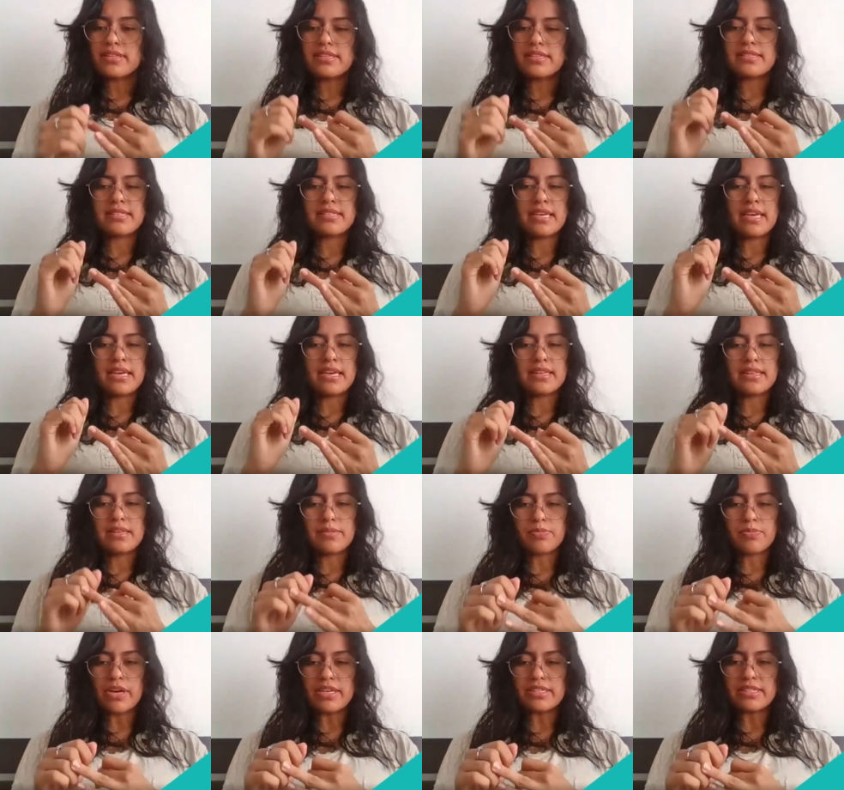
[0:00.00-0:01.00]
this date, the
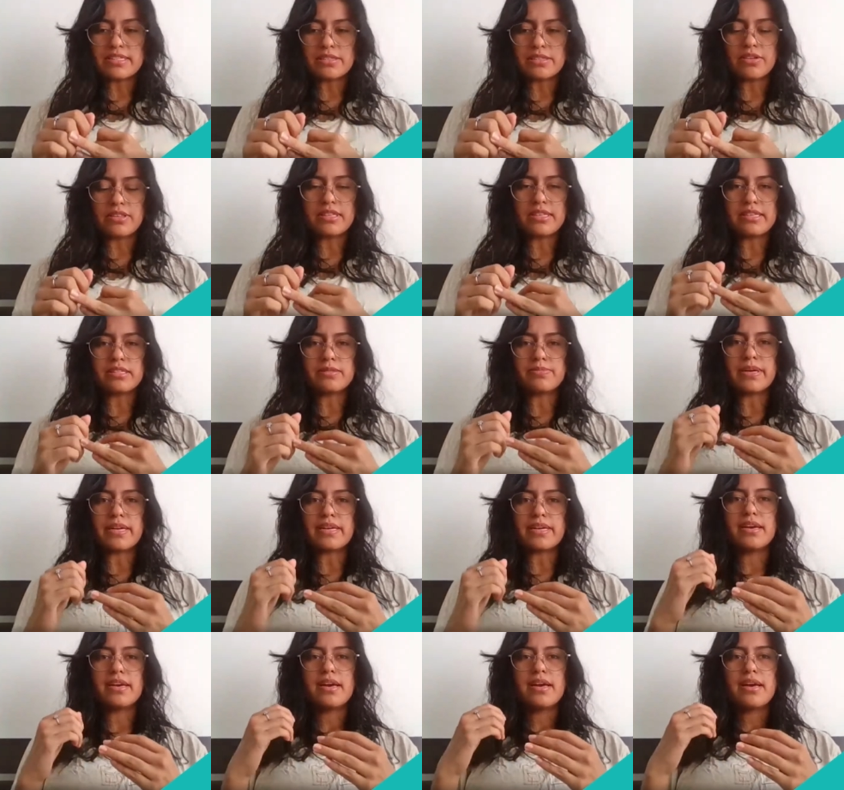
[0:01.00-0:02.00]
prices are these, but